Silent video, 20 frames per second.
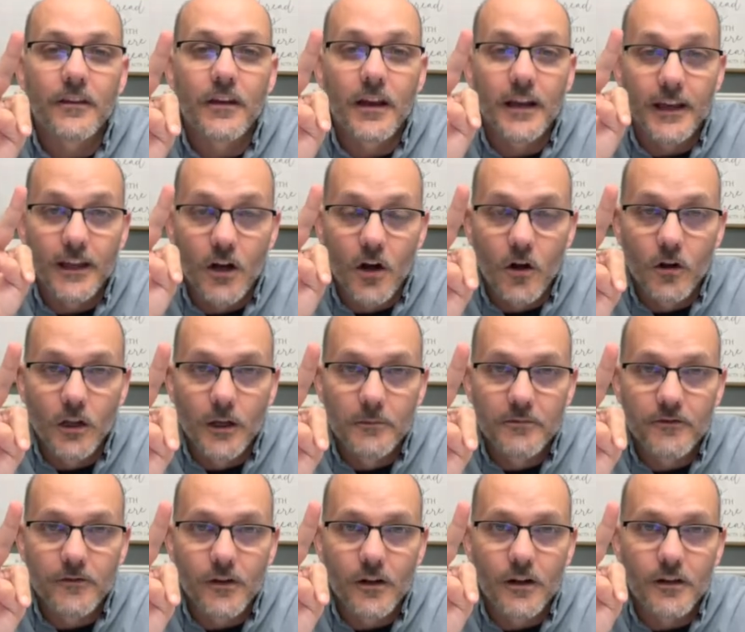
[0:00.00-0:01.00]
it all up
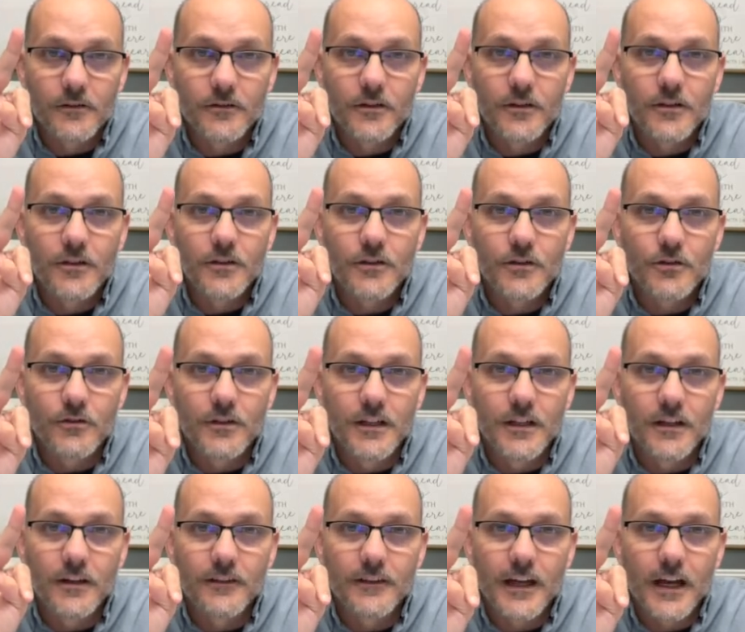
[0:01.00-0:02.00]
front, you
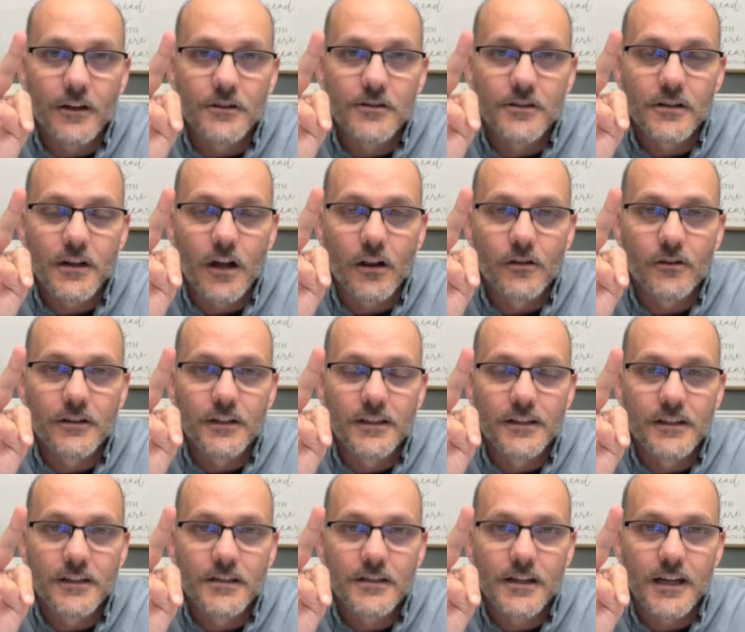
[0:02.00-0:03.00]
get a $1,000
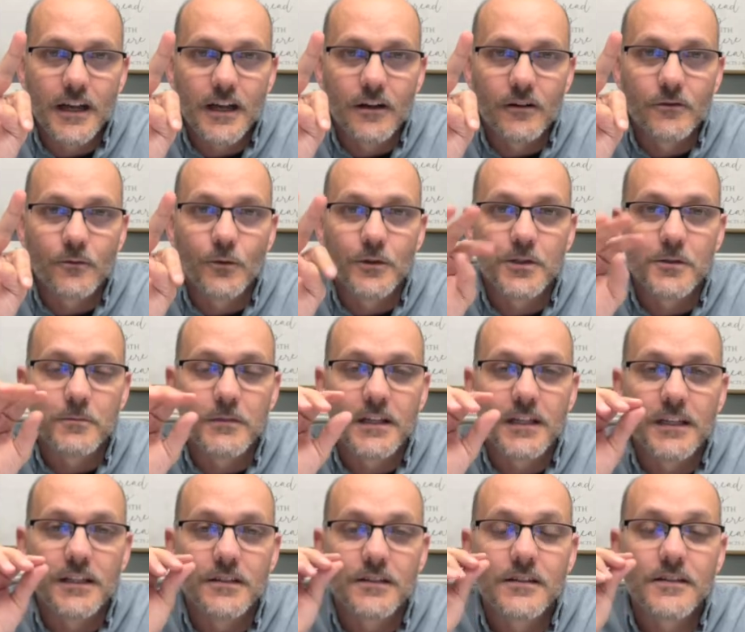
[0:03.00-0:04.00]
discount, which
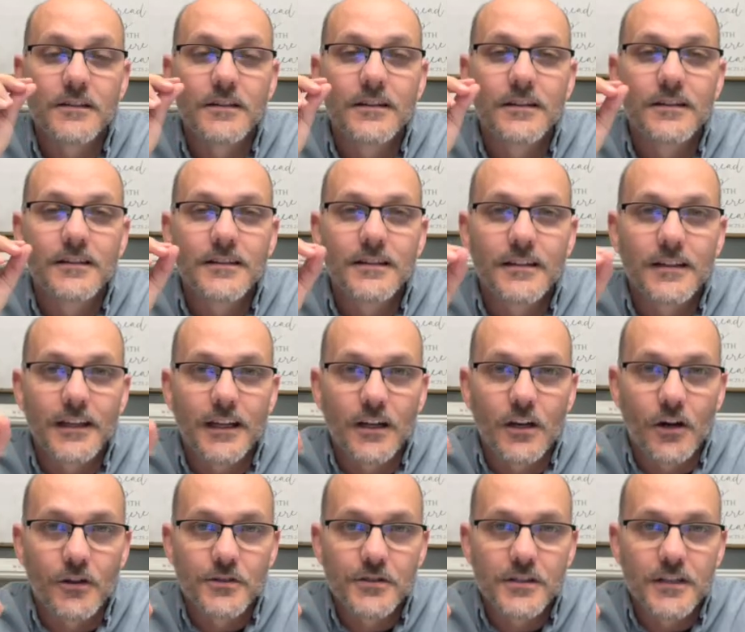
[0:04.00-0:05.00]
means it
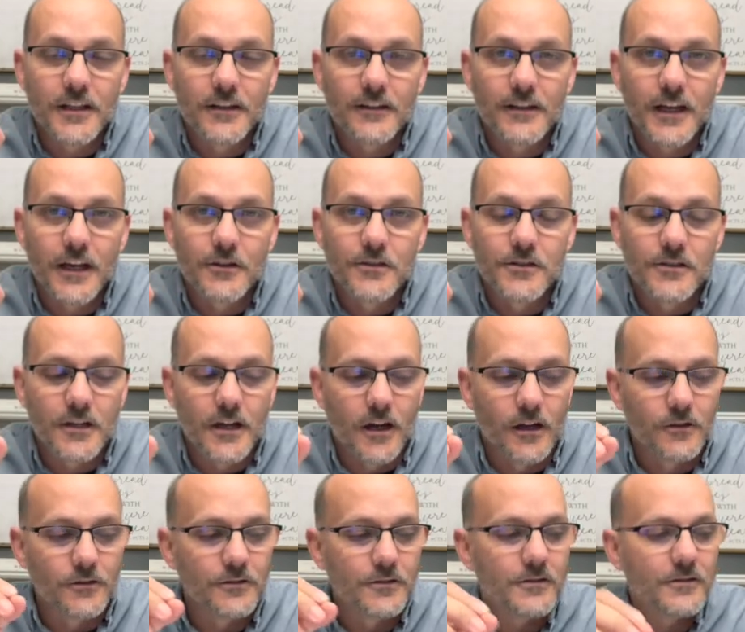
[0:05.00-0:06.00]
costs
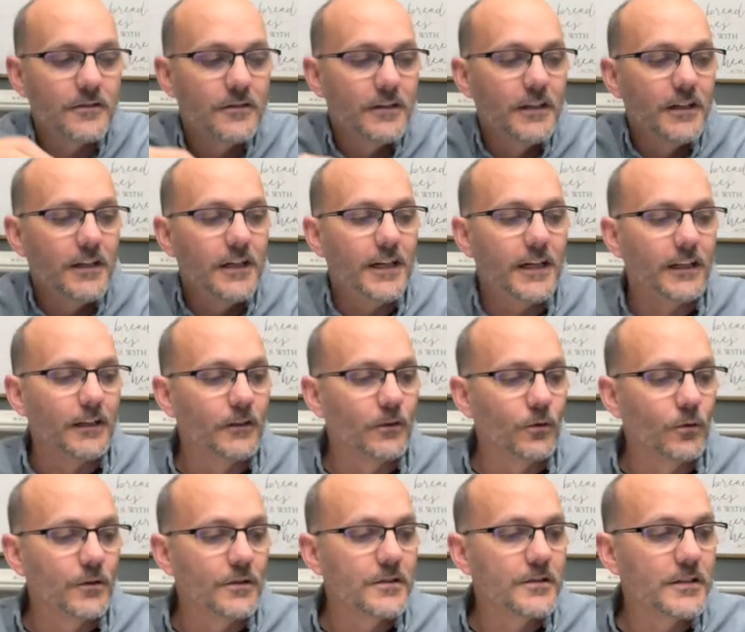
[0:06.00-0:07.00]
$10,000. And the
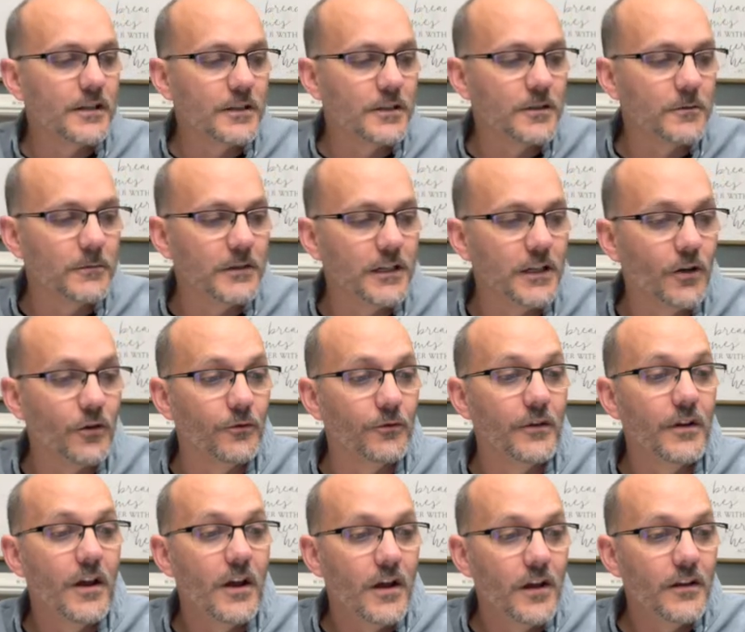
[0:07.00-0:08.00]
Lord said to me
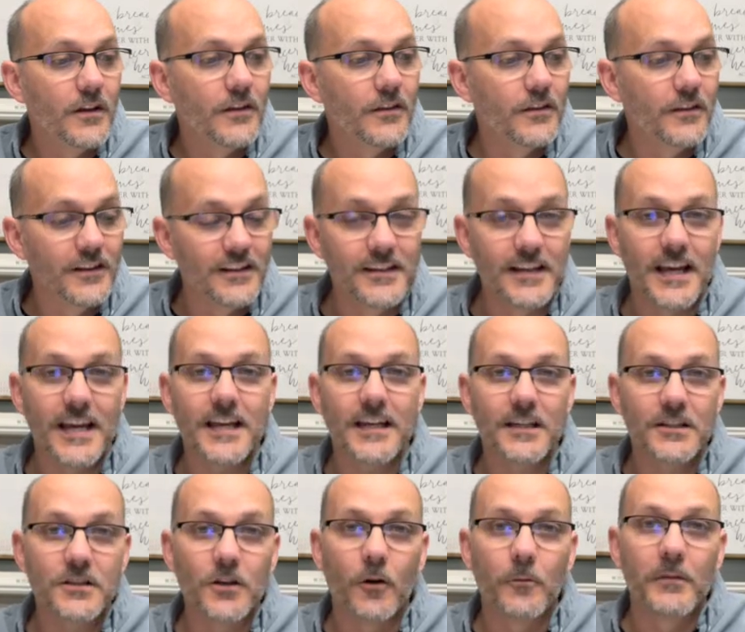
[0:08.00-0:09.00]
on the day
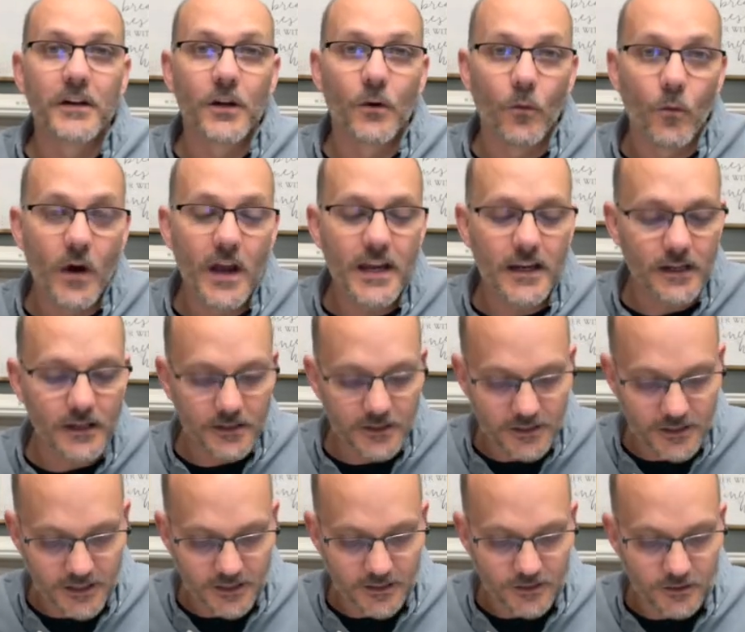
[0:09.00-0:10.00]
he told me to wait
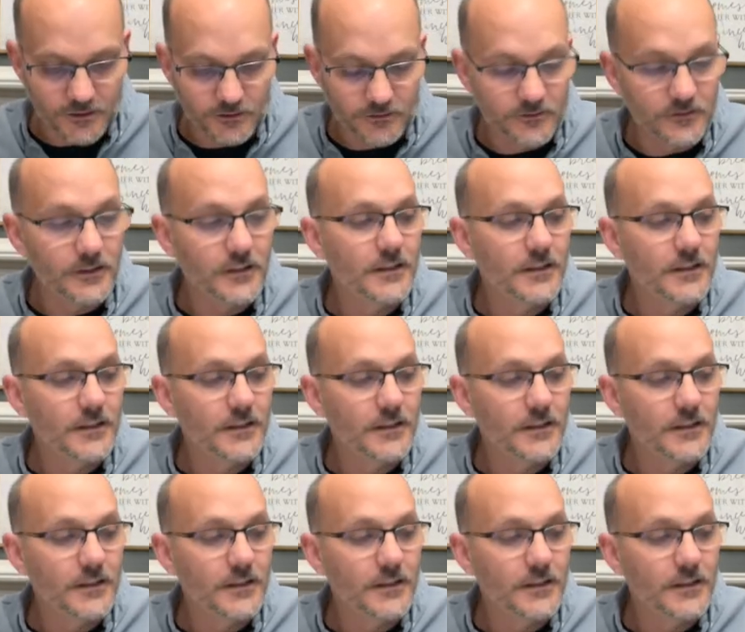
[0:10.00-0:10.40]
until,